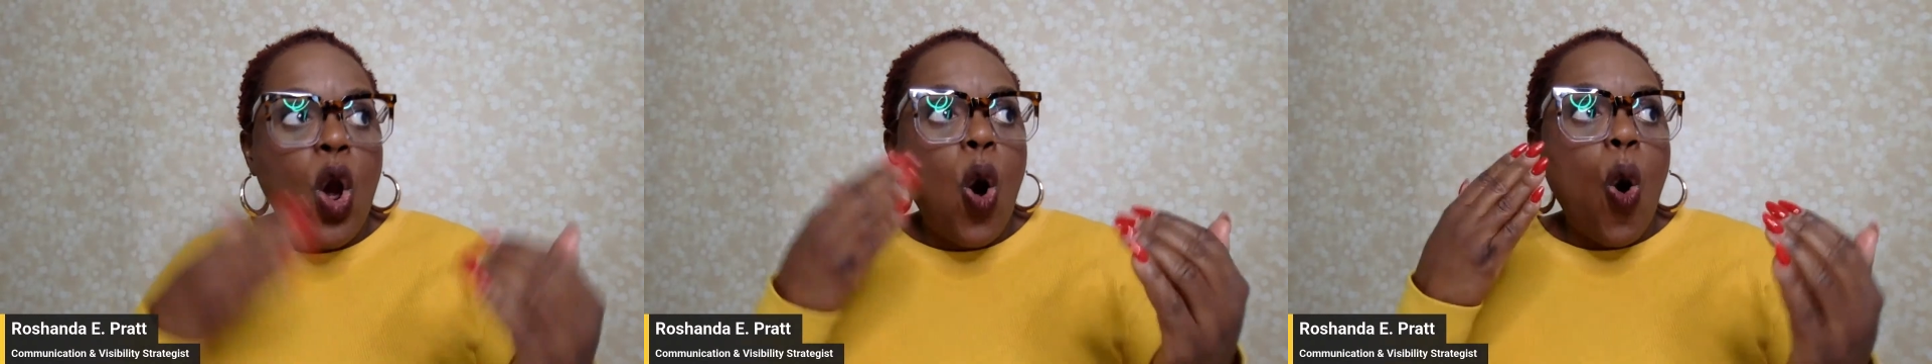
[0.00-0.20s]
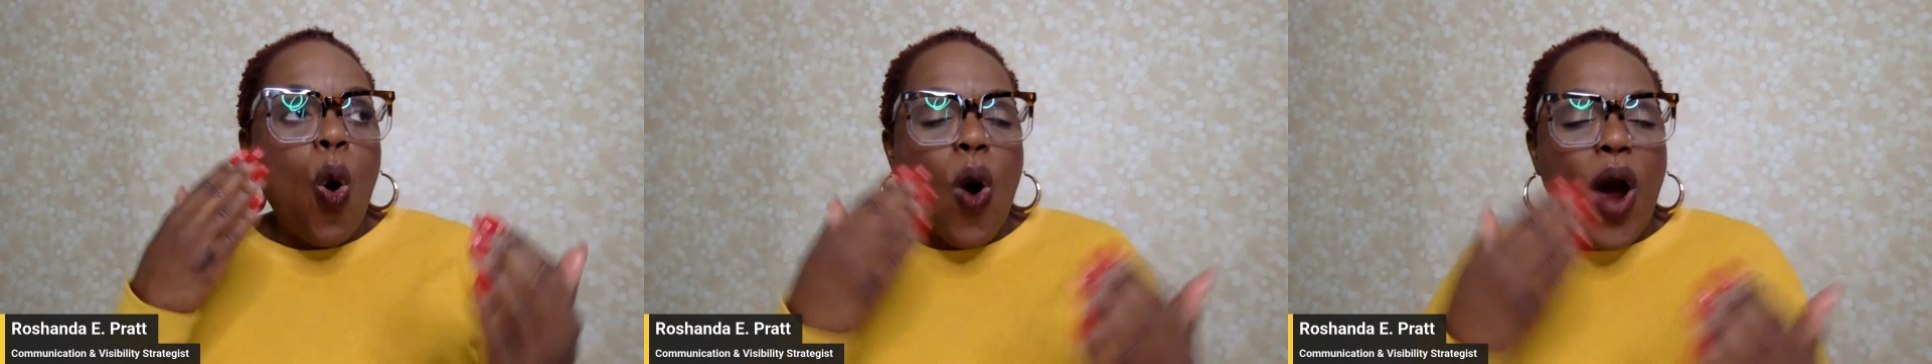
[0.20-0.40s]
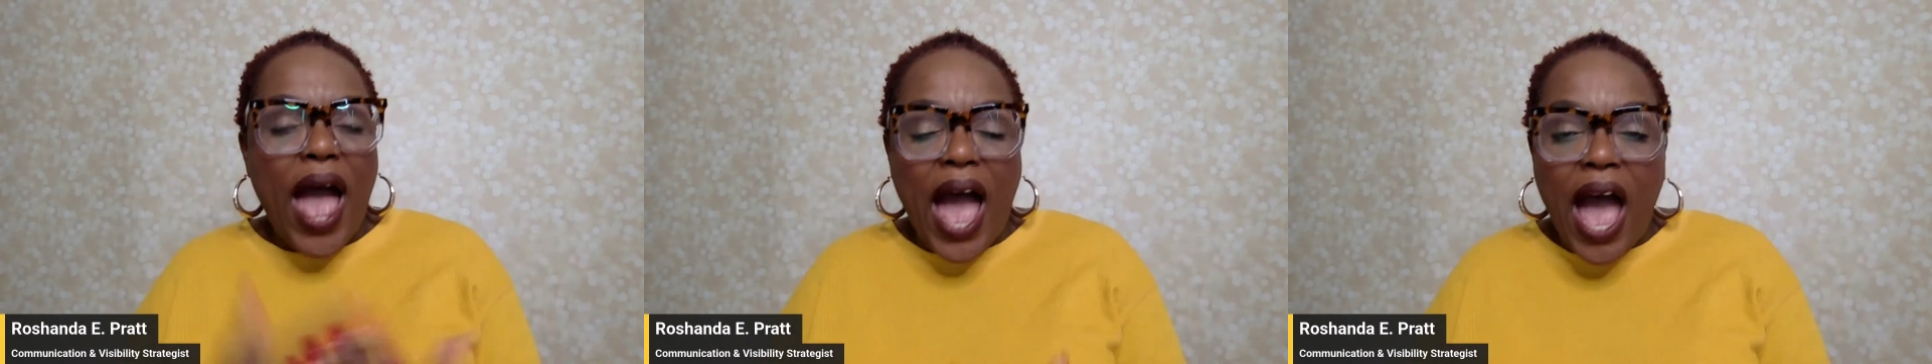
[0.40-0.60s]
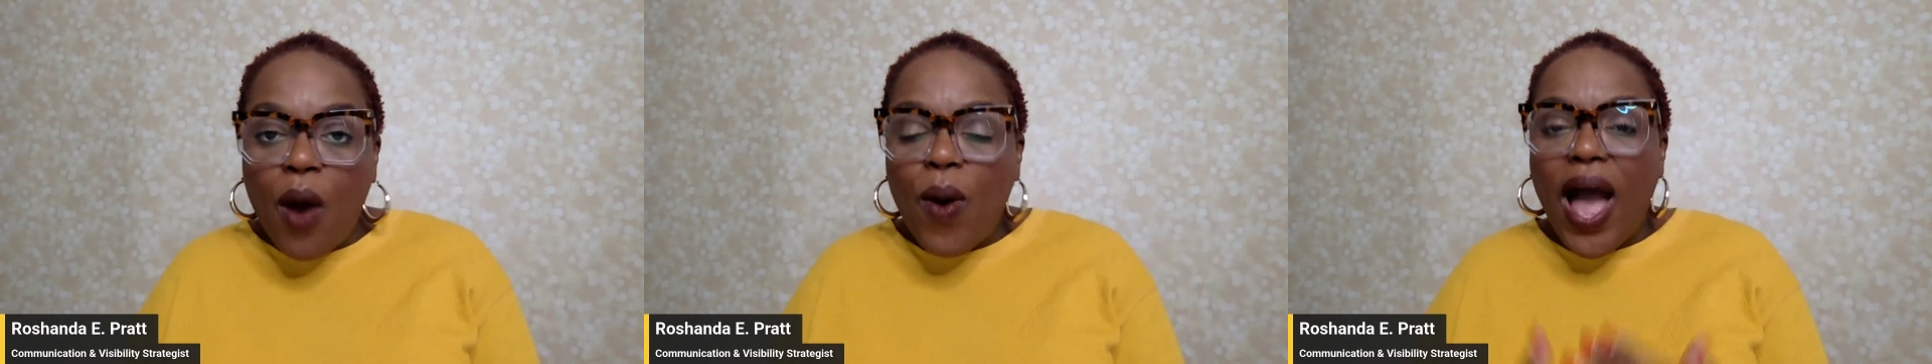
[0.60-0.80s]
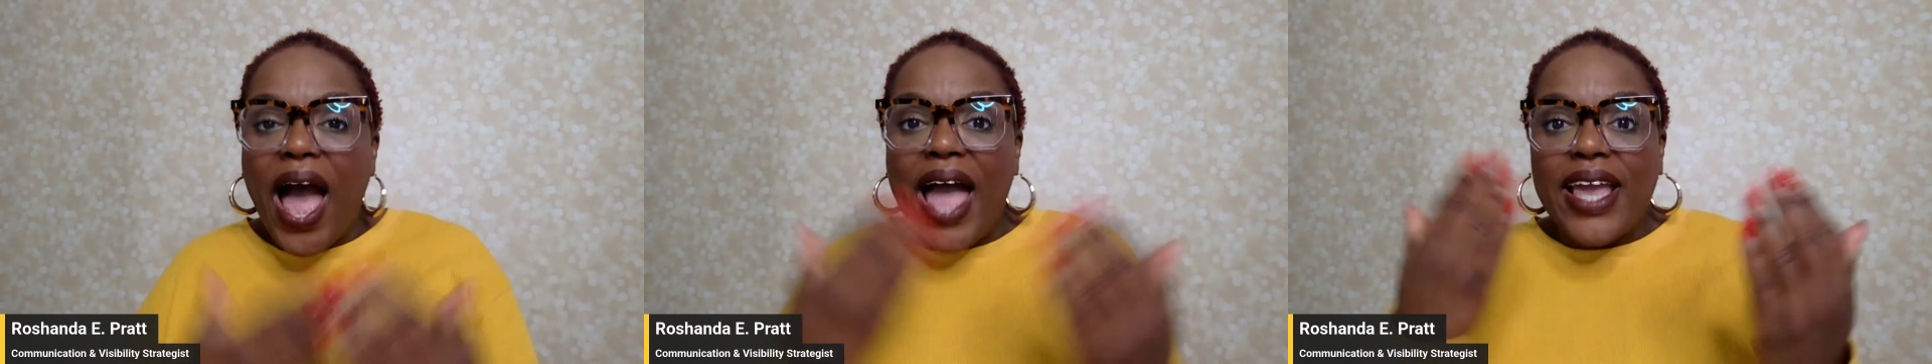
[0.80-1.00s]
or
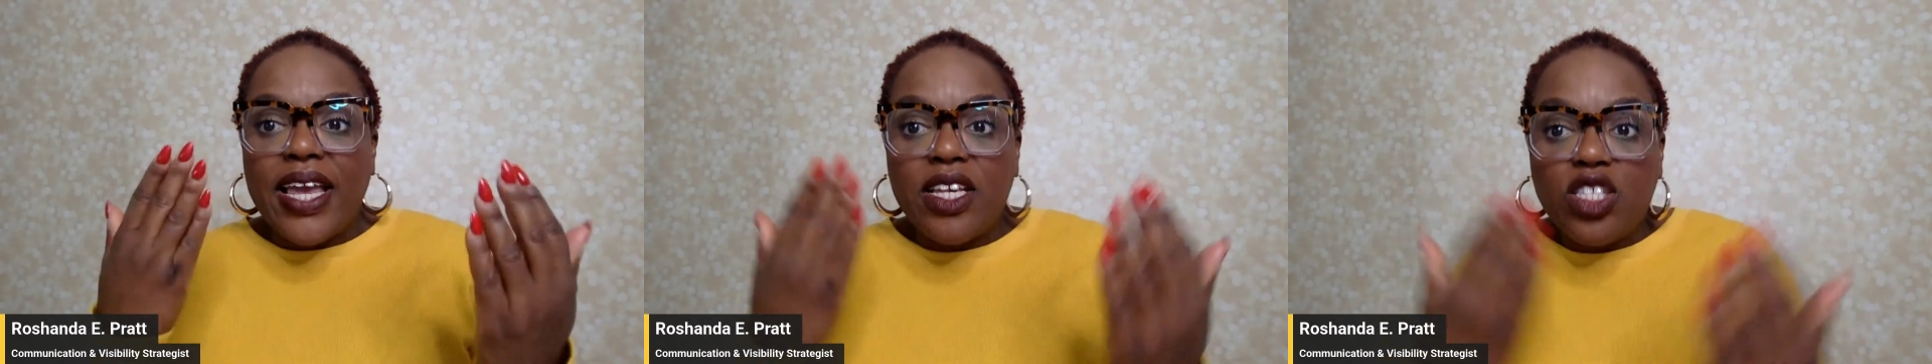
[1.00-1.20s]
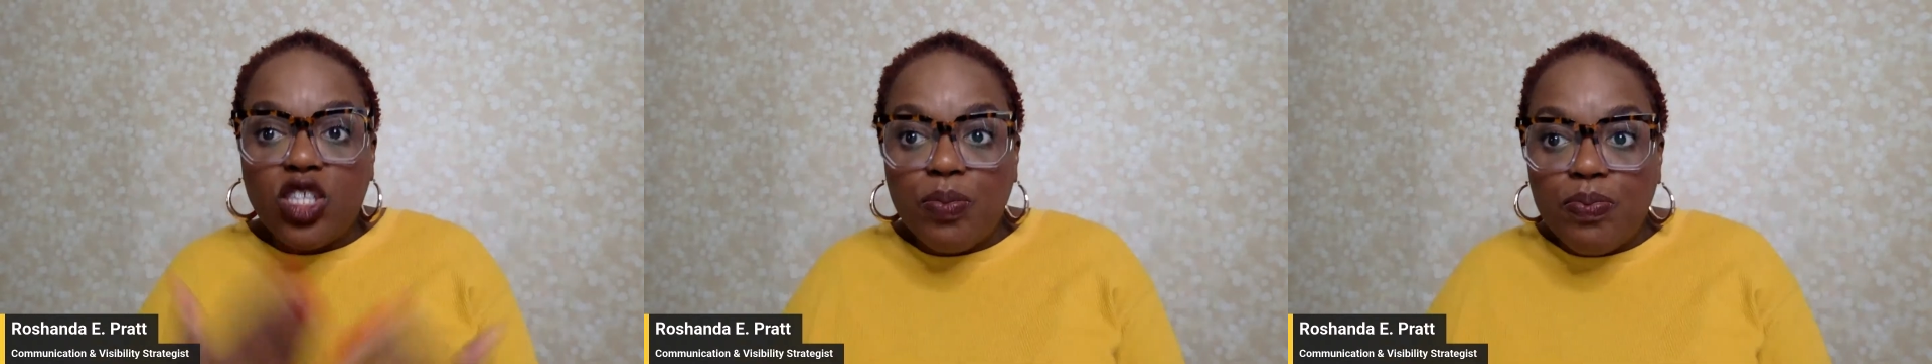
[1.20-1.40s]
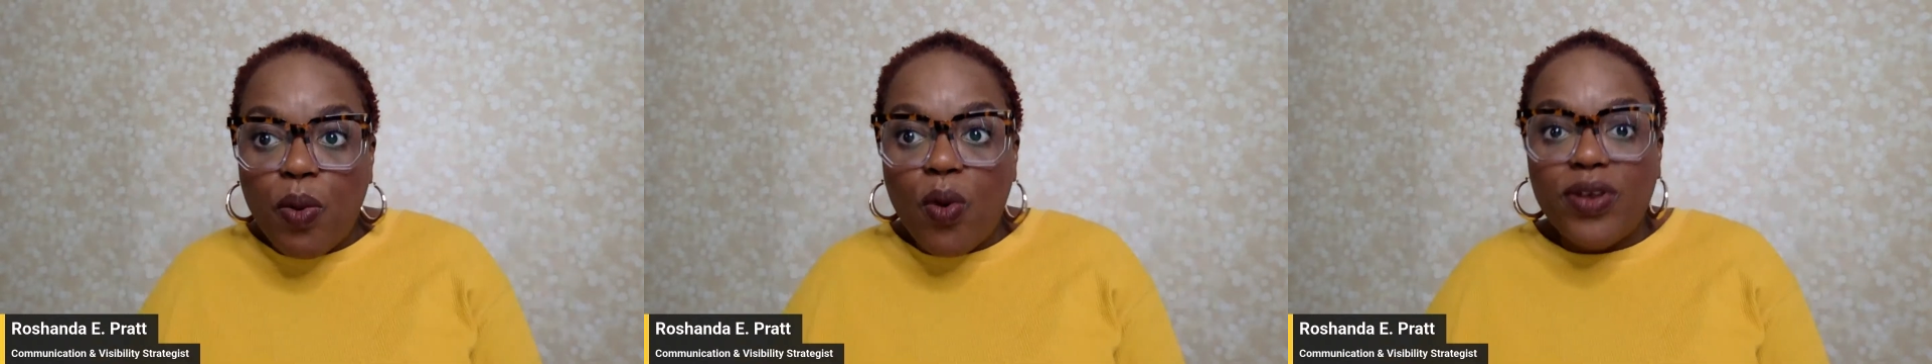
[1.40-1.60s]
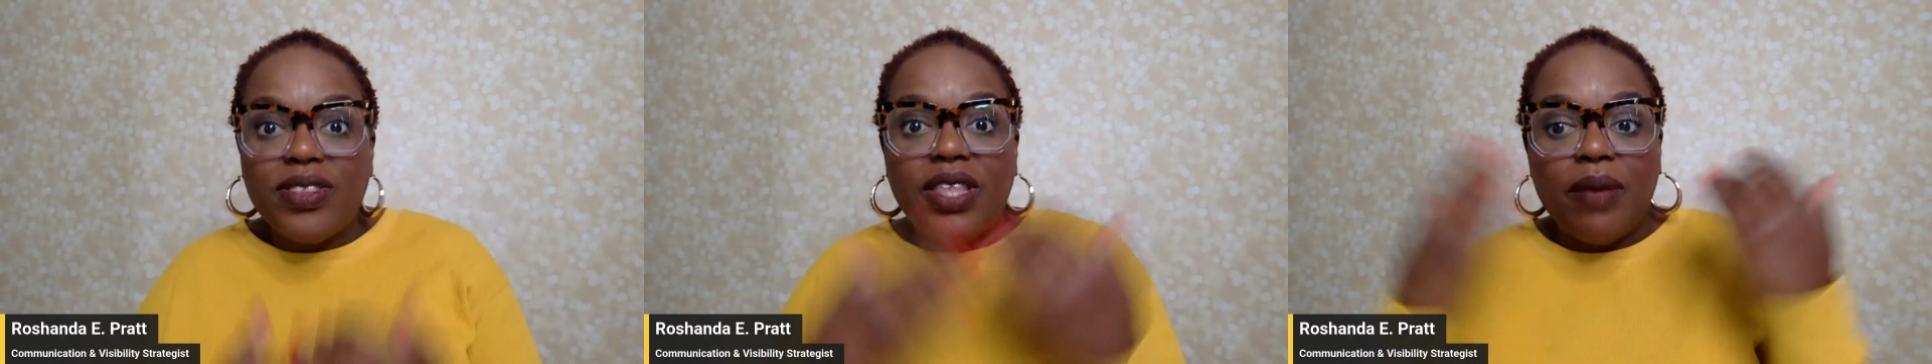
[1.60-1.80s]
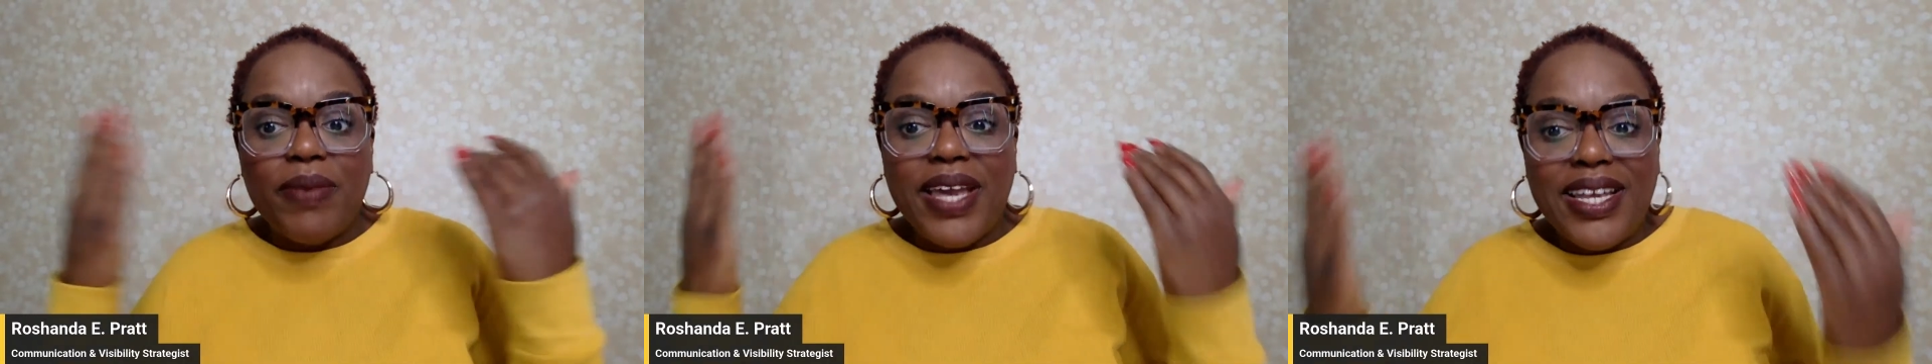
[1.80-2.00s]
how I can support
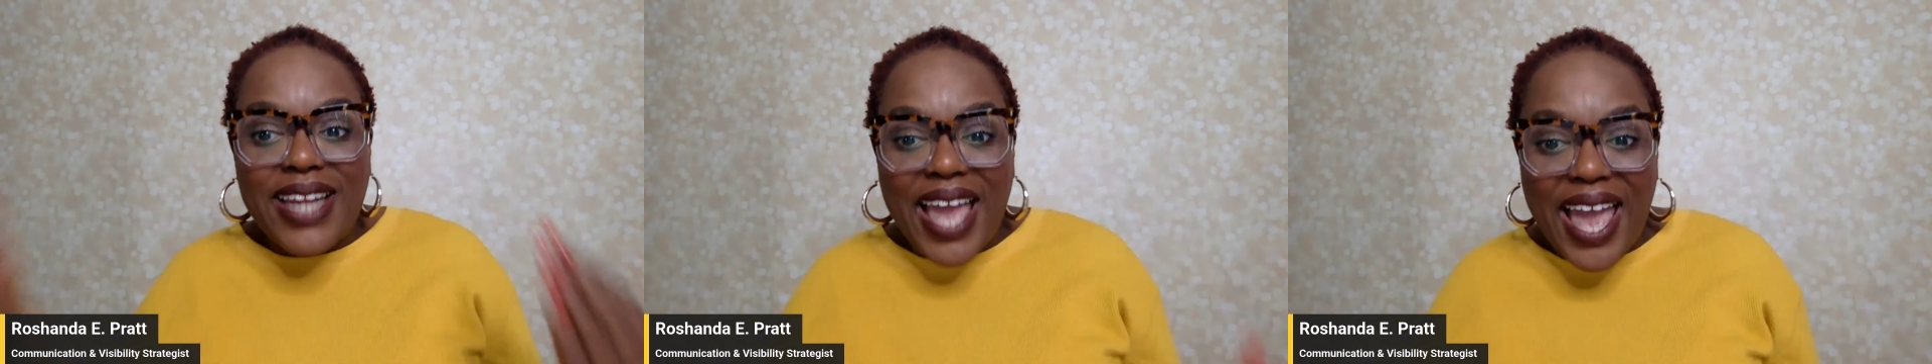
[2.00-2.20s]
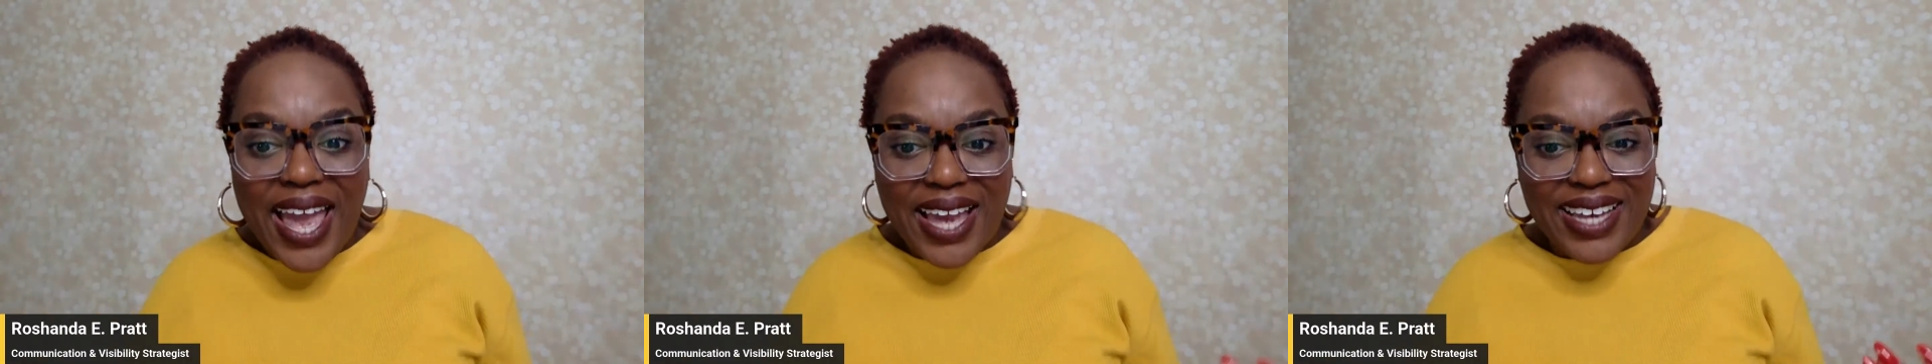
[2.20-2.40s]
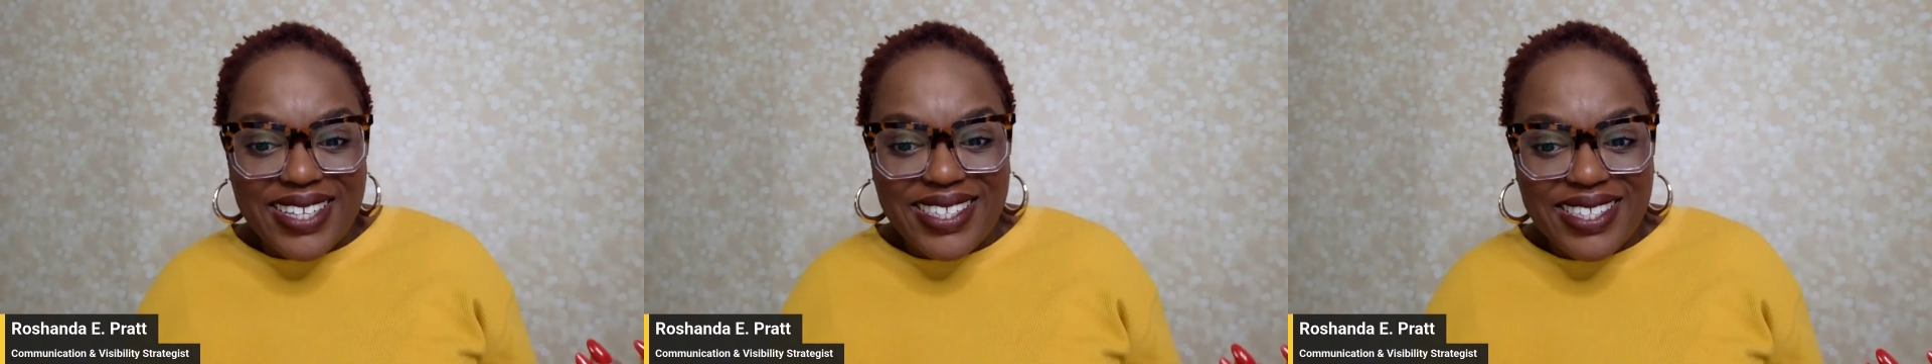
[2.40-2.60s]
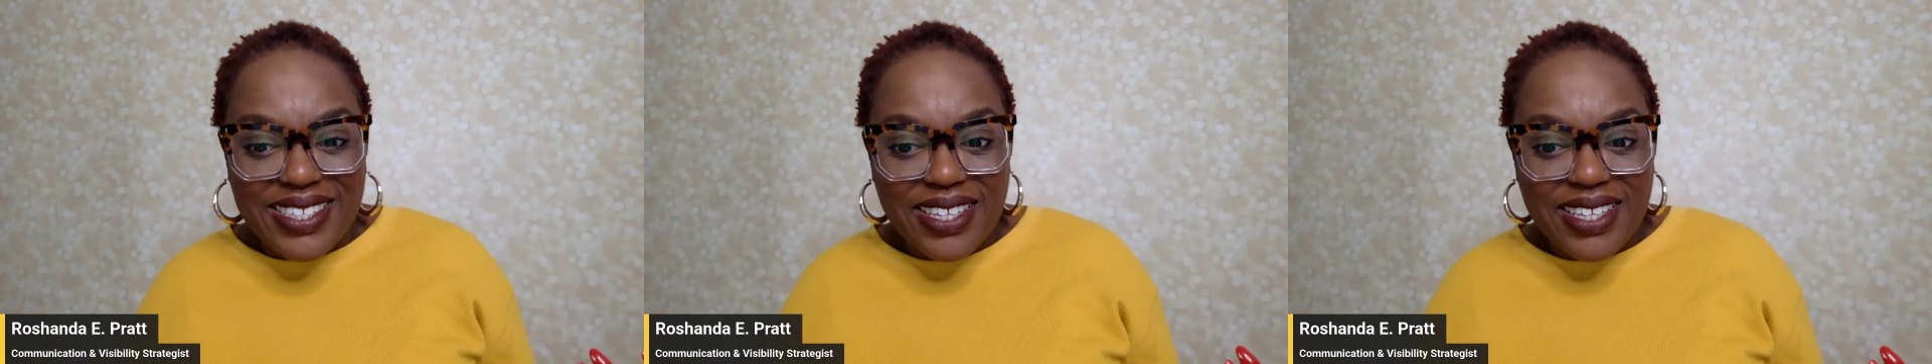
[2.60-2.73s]
them in X.